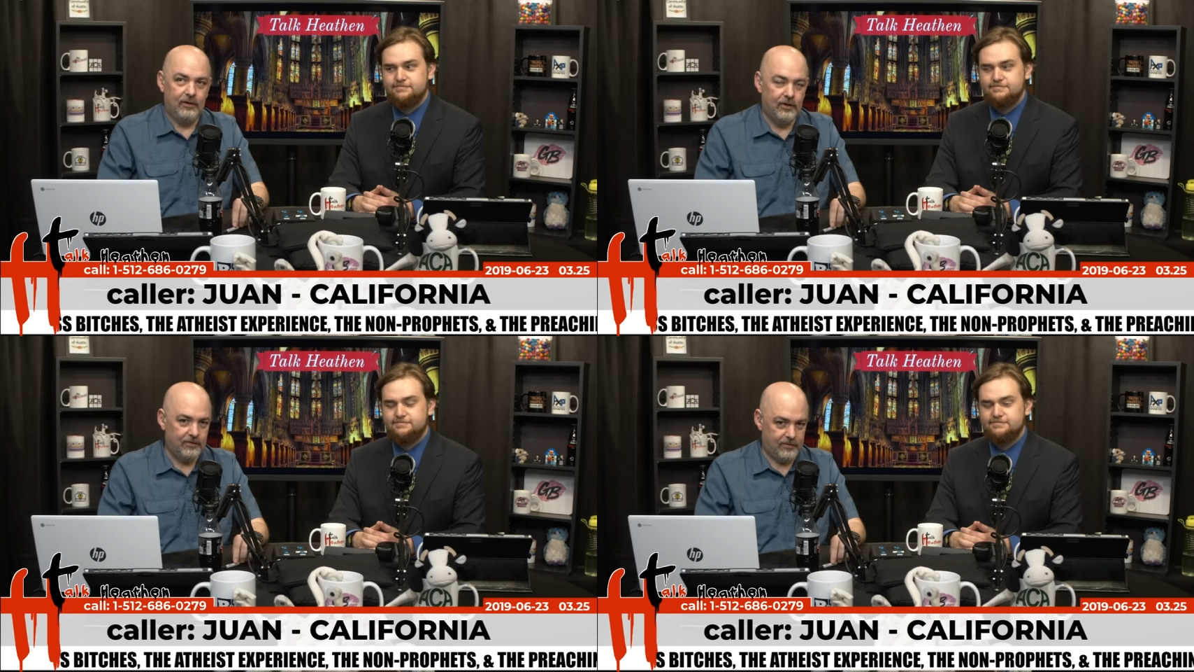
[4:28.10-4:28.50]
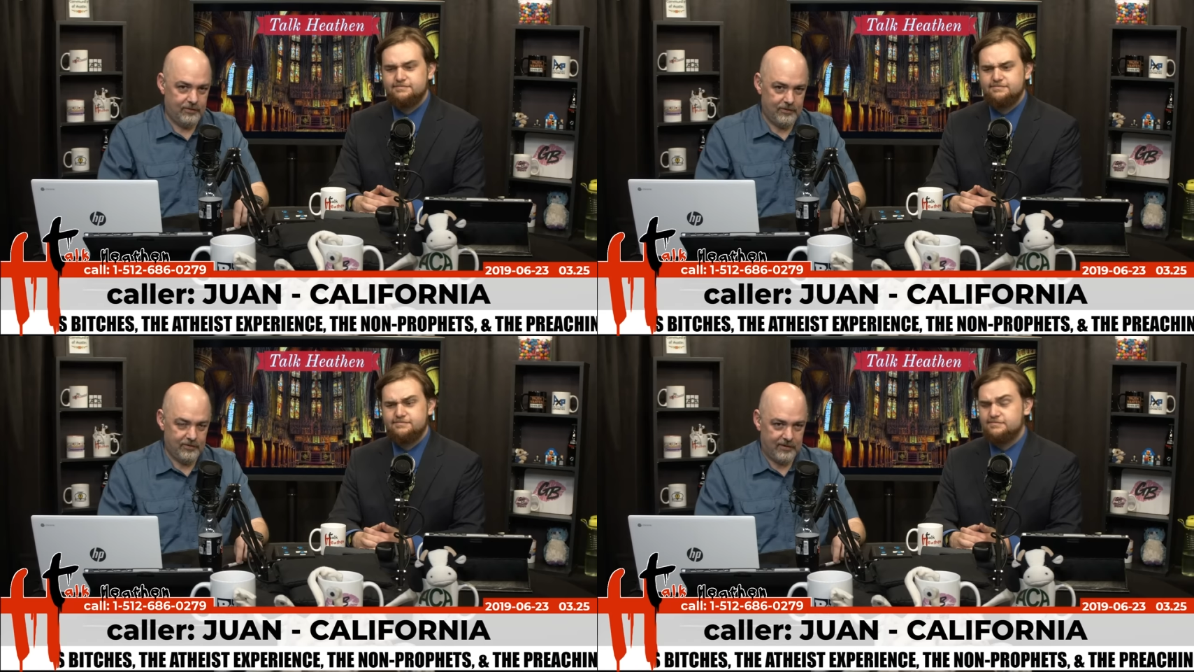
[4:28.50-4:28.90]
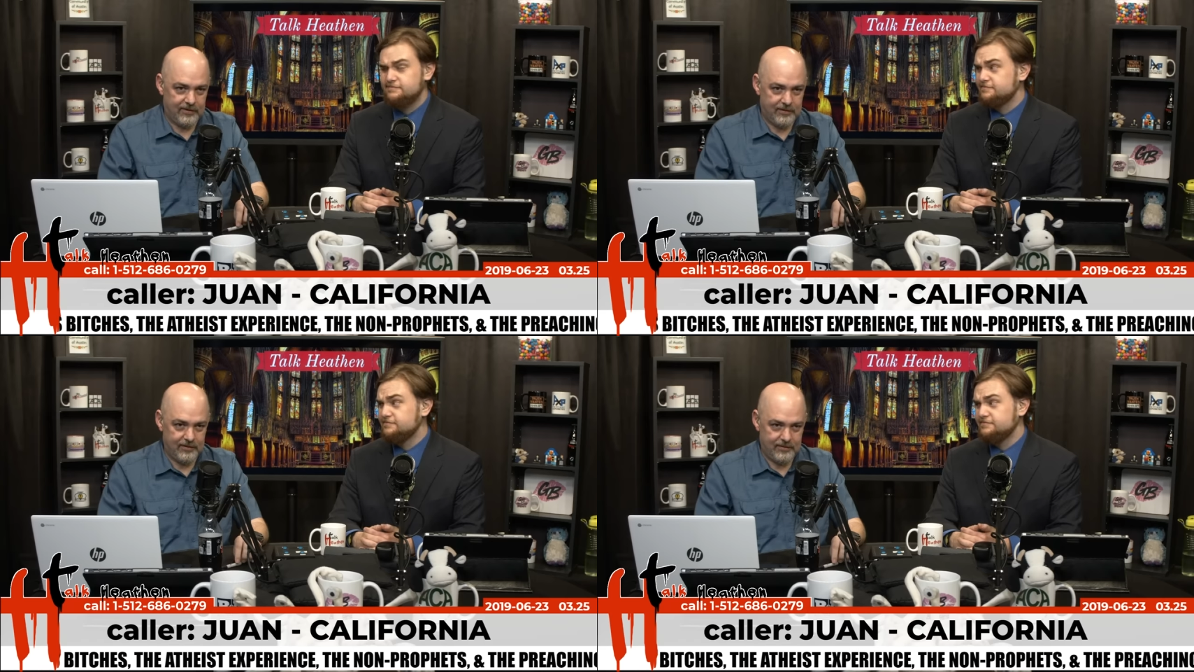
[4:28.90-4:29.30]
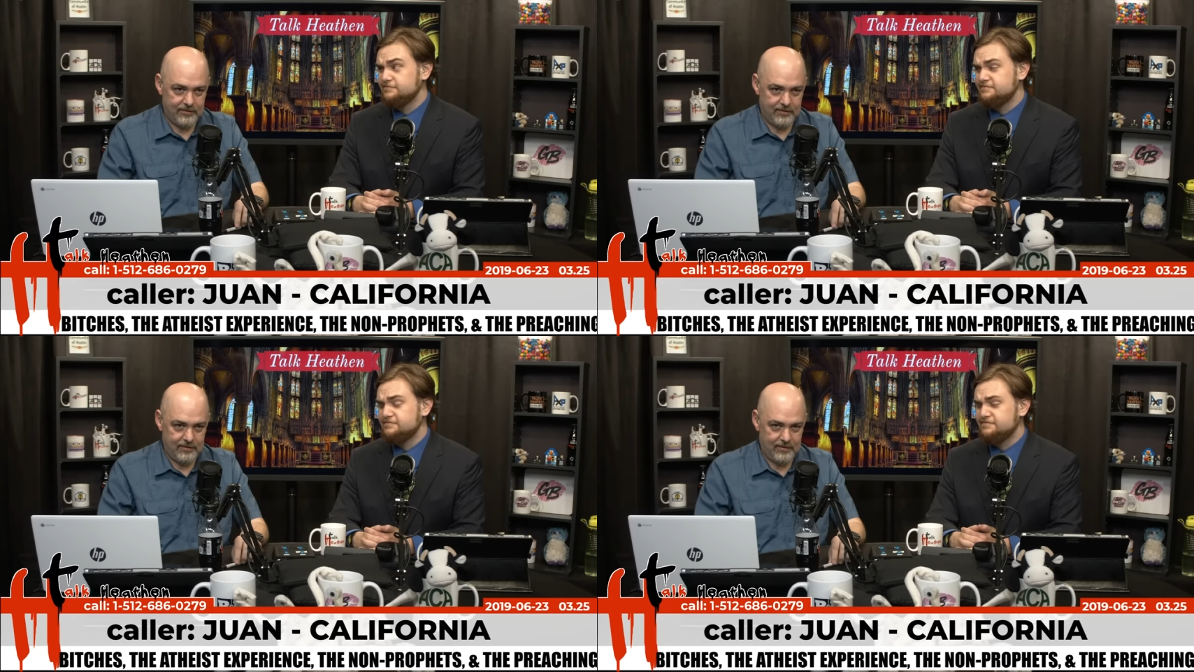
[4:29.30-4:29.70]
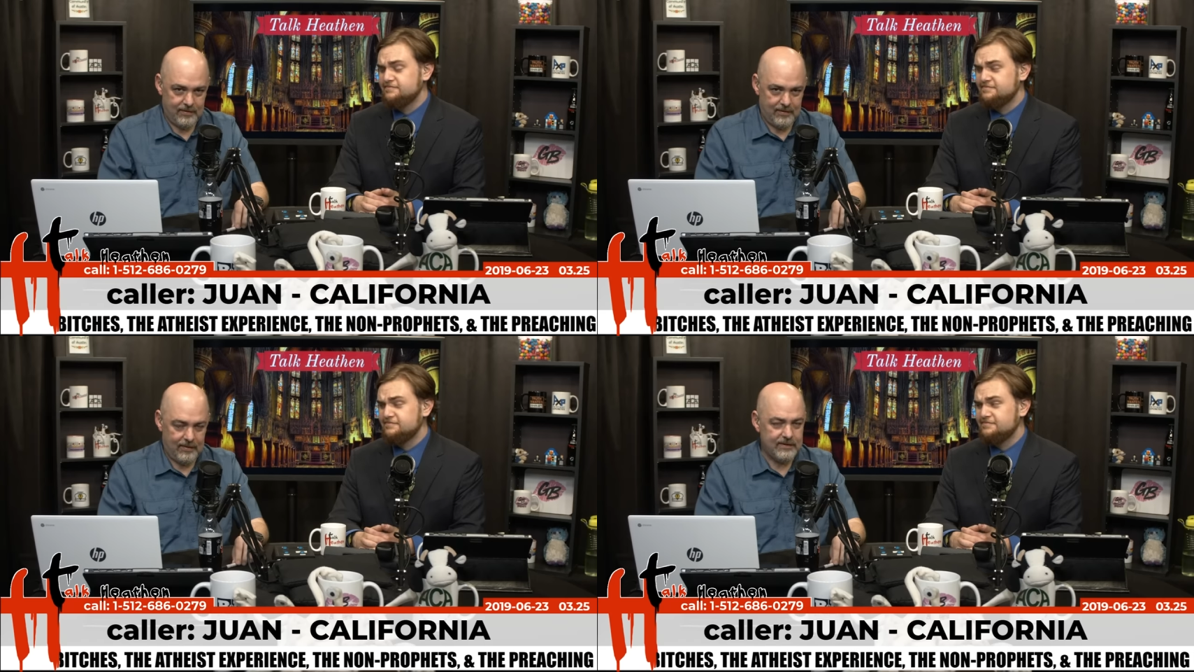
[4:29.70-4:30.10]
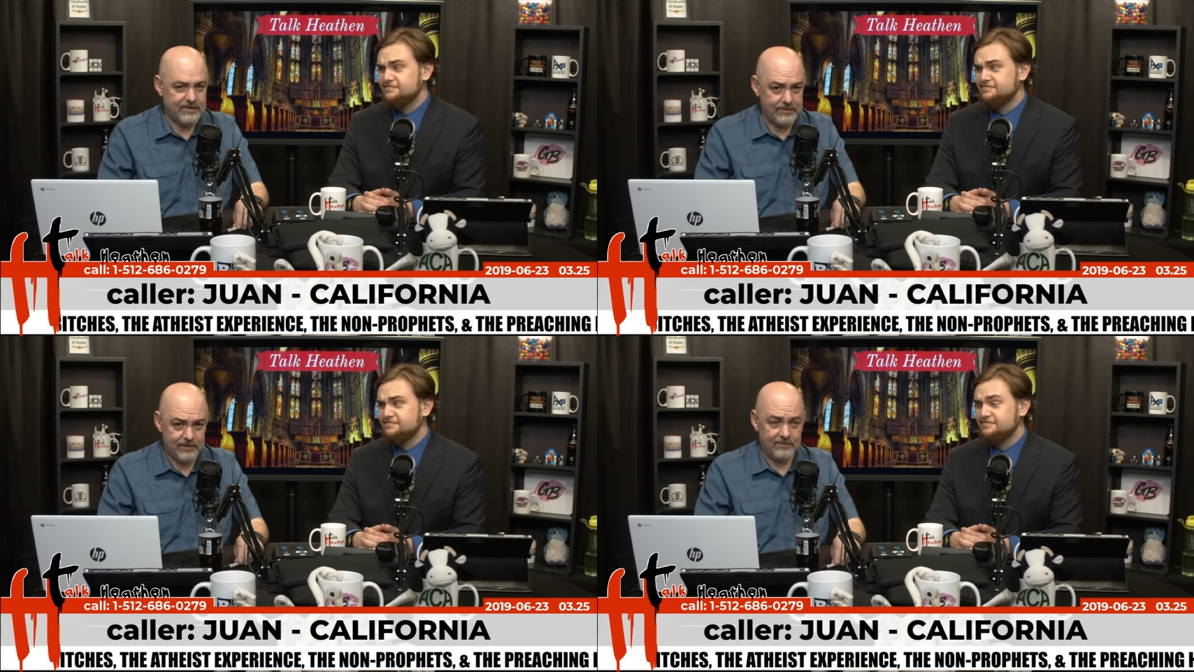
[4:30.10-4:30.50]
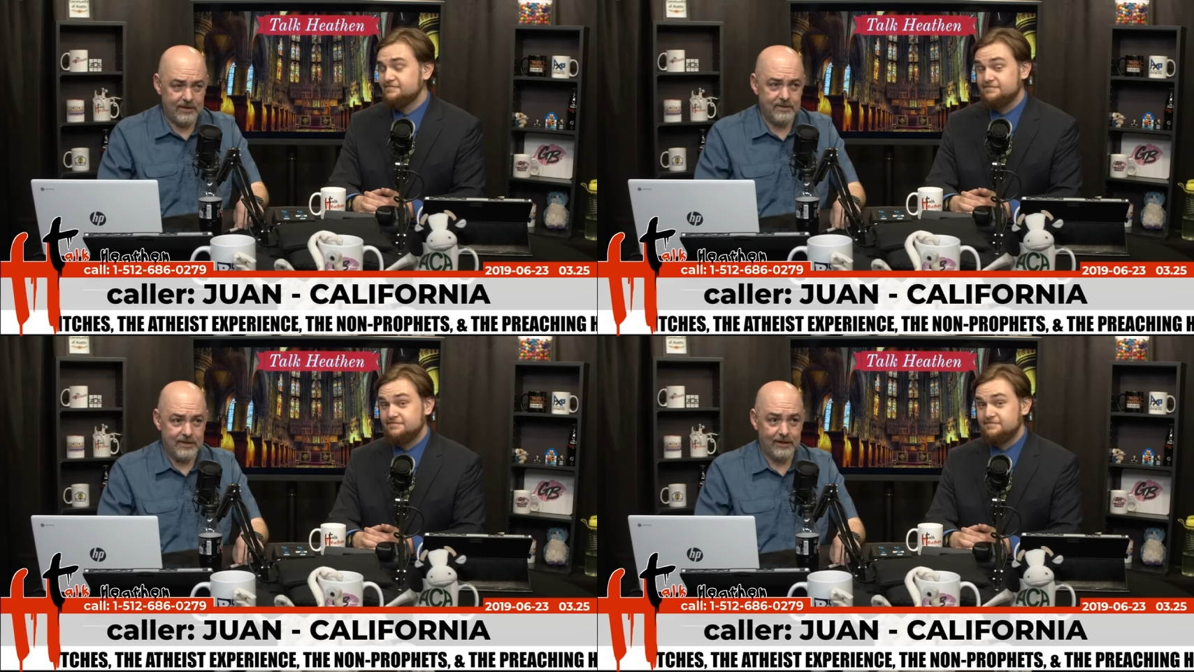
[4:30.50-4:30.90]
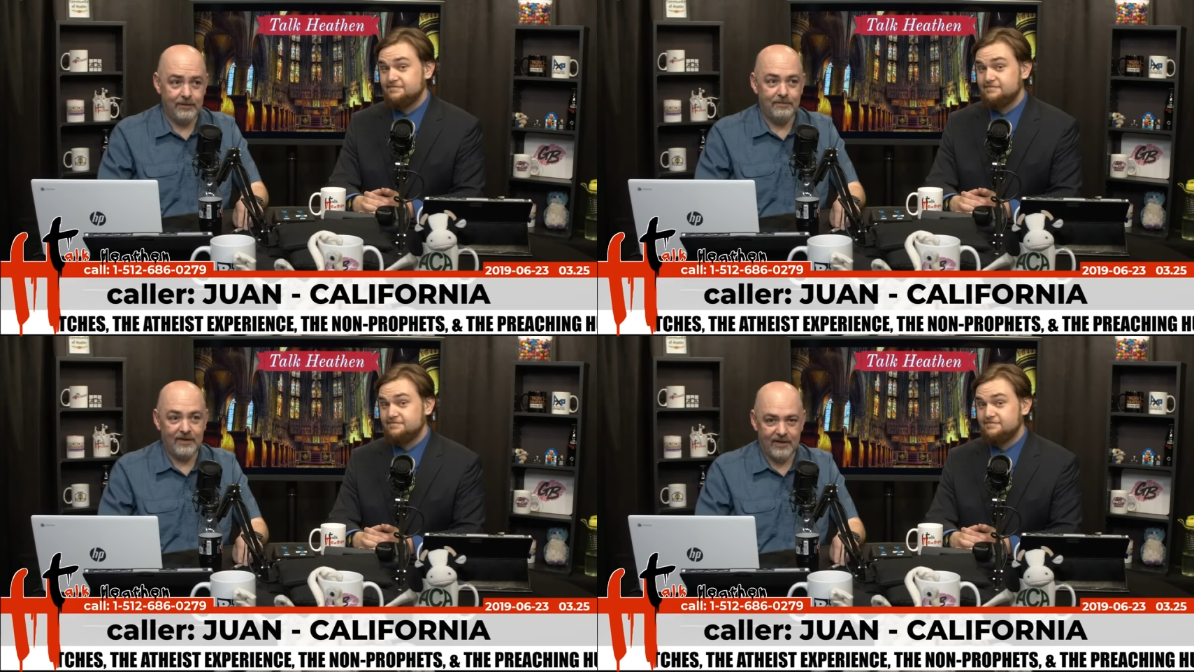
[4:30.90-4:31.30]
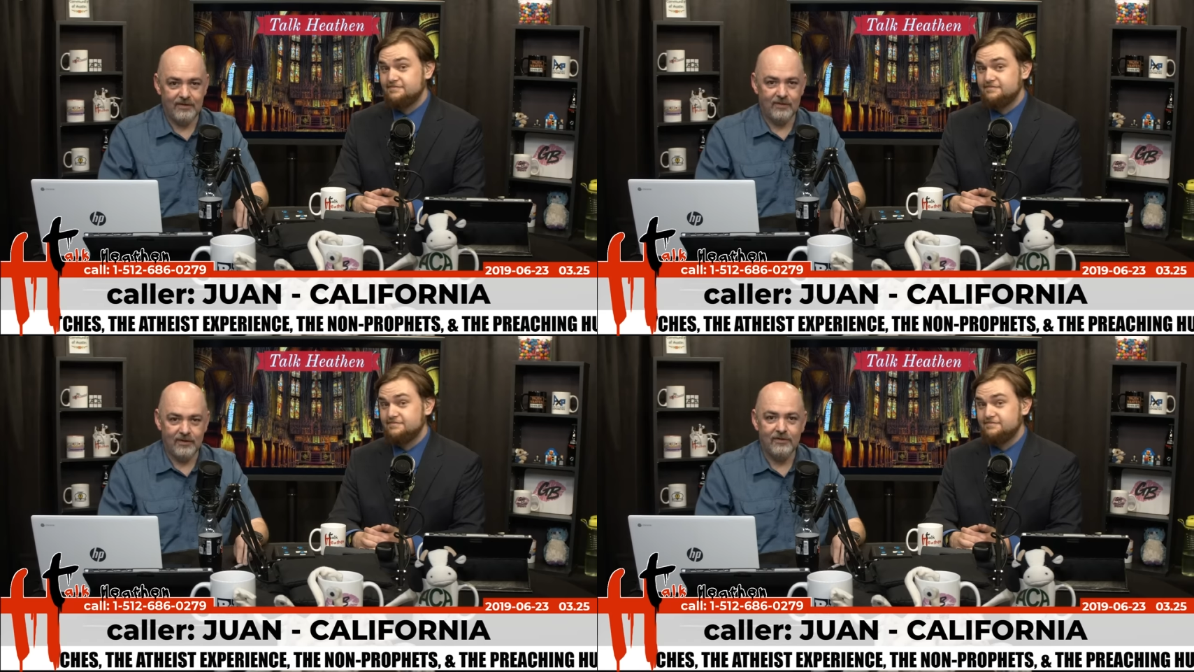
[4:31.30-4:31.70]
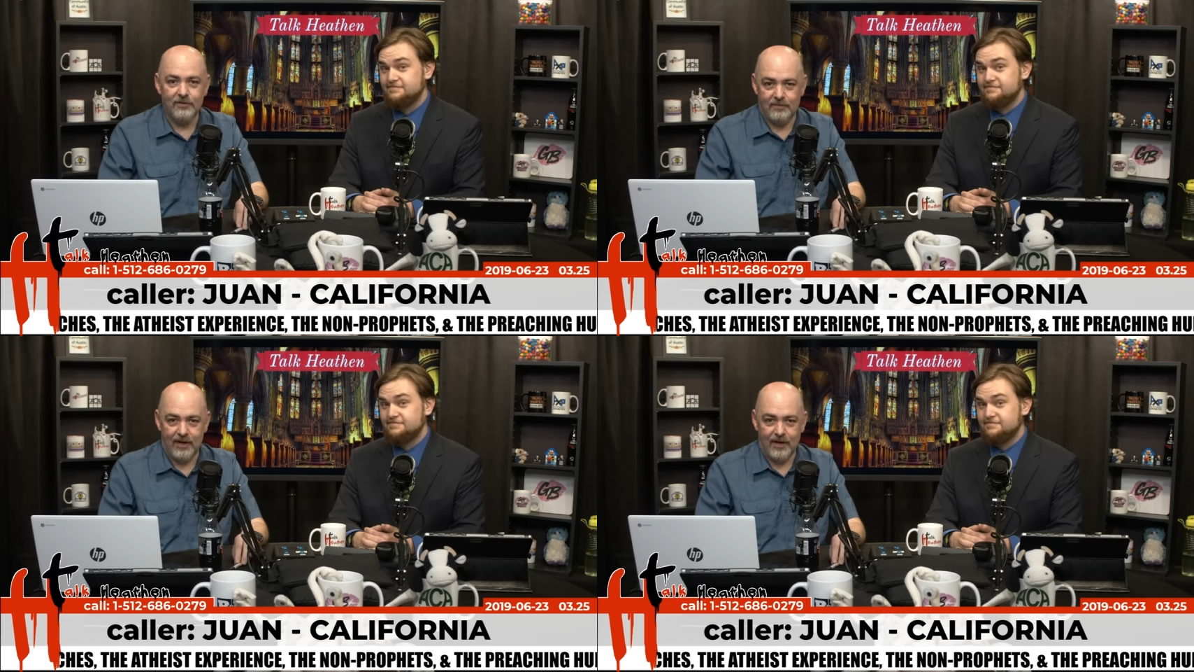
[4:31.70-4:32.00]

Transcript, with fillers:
Speaker 1: you don't, you don't think that... It seems to me you're saying you begin with